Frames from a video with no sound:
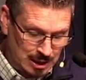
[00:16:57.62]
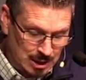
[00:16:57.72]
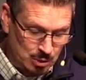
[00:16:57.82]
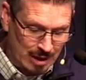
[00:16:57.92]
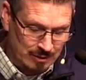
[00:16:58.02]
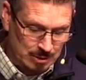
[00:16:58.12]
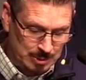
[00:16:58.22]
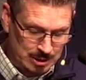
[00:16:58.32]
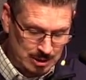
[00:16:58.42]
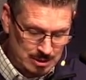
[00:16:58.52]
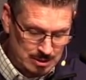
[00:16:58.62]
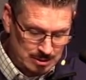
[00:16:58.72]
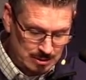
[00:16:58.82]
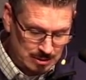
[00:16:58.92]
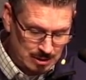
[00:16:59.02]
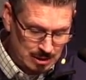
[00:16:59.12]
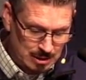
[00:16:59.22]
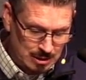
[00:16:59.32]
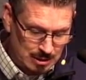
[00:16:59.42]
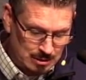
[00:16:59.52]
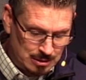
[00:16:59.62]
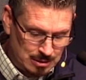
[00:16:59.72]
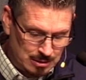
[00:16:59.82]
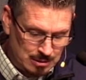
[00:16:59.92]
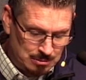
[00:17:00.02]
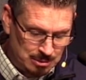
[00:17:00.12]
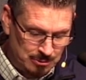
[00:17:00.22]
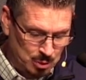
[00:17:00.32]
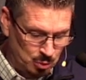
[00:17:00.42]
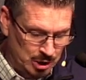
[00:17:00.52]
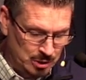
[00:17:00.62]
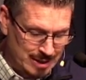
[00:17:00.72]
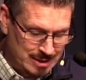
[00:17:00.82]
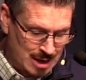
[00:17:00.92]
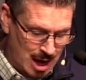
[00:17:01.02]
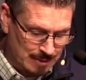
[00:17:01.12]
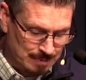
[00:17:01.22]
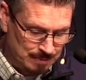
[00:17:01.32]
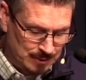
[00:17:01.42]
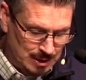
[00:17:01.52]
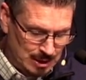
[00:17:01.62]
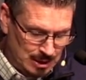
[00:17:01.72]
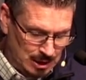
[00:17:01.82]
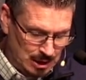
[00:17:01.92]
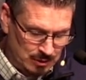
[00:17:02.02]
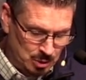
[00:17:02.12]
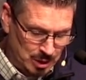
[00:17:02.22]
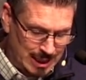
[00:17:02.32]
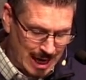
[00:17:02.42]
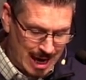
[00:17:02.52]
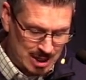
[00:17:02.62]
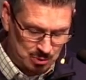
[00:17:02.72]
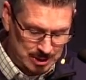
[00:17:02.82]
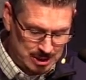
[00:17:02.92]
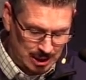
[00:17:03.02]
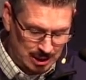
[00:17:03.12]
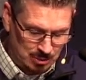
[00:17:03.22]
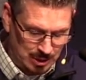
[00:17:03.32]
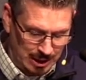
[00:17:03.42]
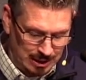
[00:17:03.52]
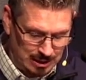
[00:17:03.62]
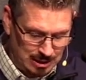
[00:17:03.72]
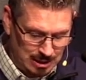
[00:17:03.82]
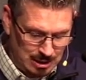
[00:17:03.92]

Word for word: and he will have an abundance. But from the one who has not, even what he has will be taken away